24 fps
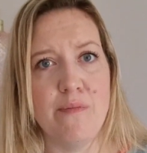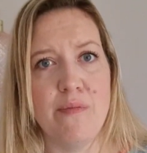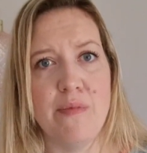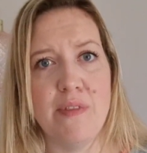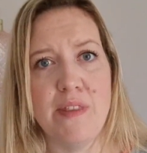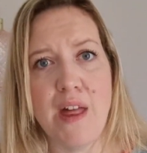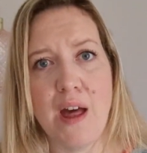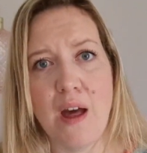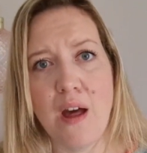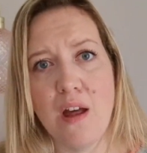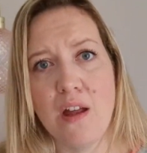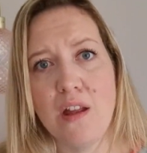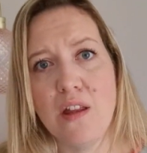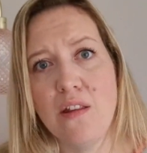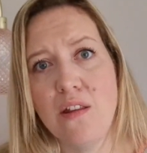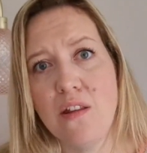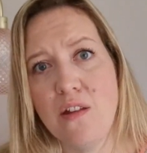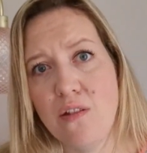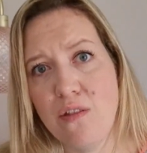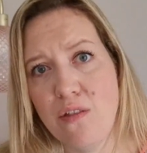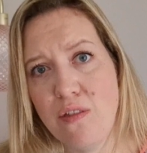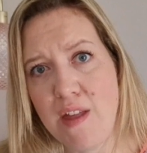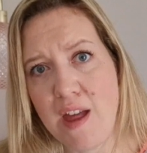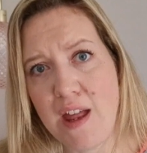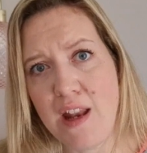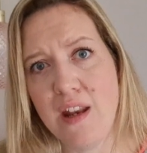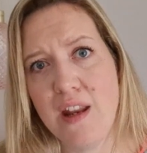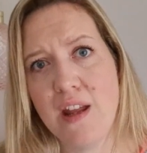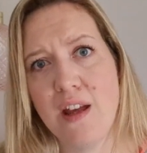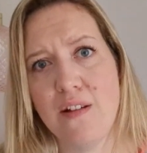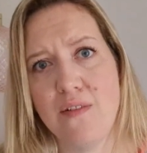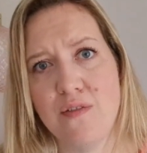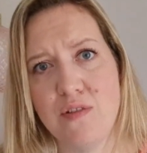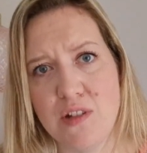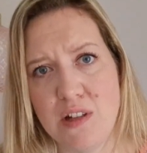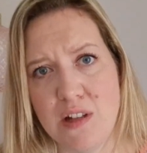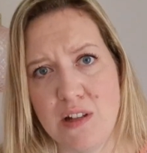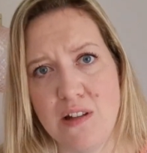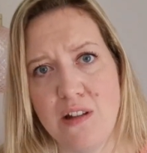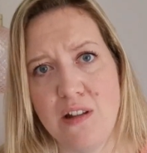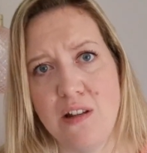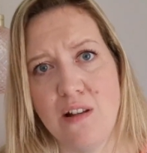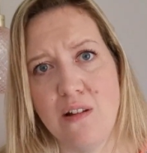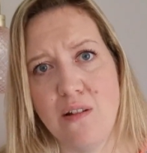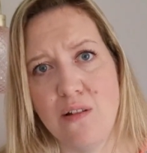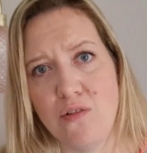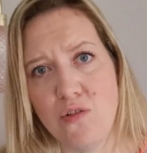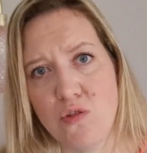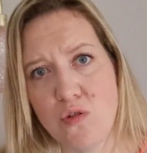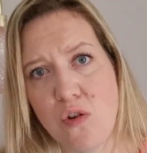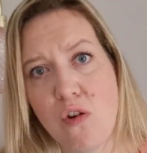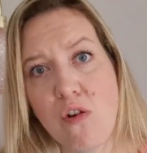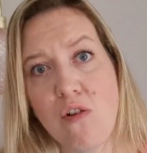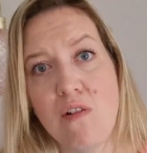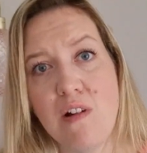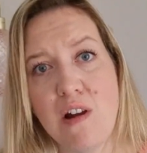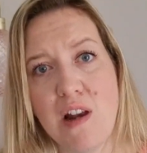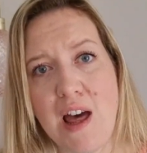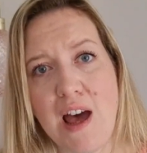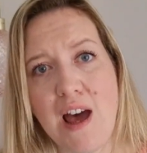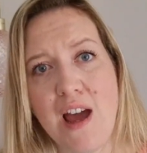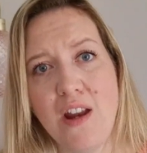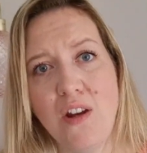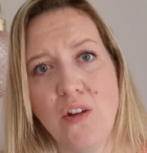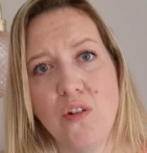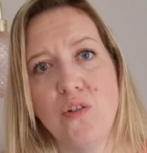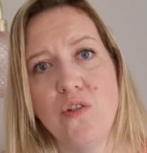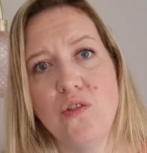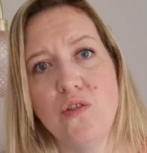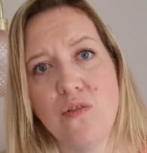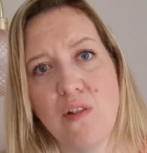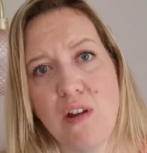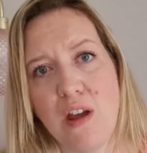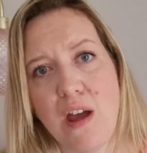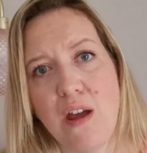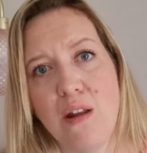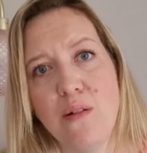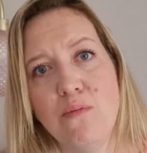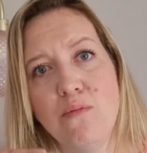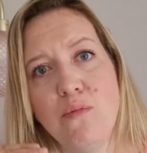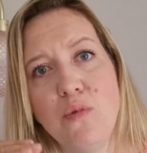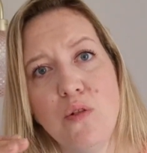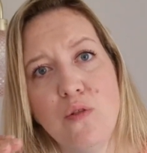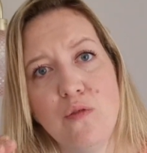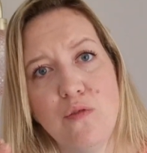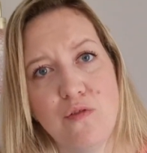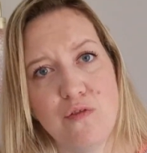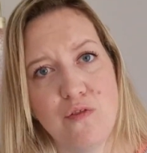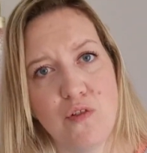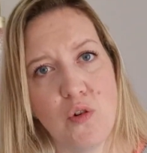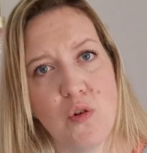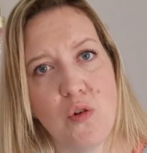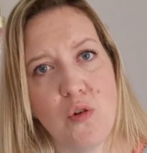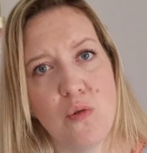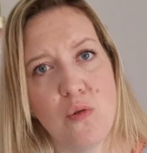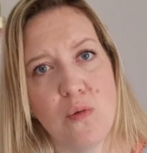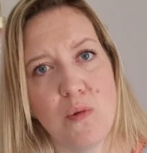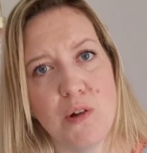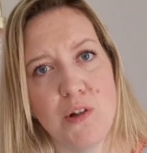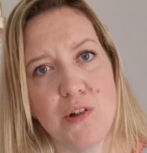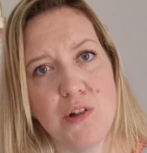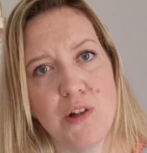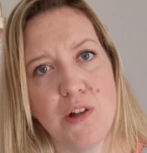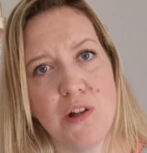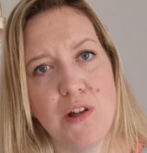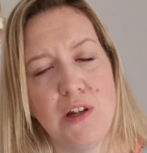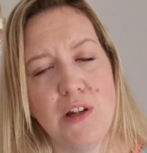that you then have to draw a line under it and move forward.